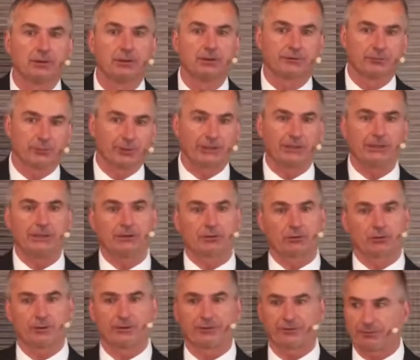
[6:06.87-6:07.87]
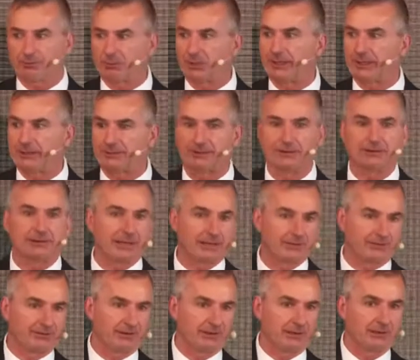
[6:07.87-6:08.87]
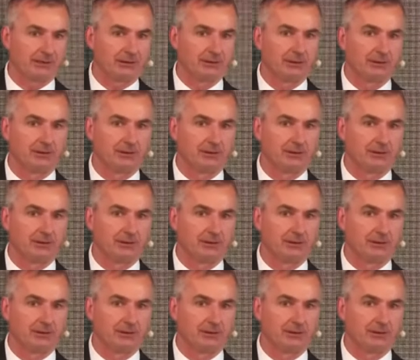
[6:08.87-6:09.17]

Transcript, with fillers: So we can increase the planting density.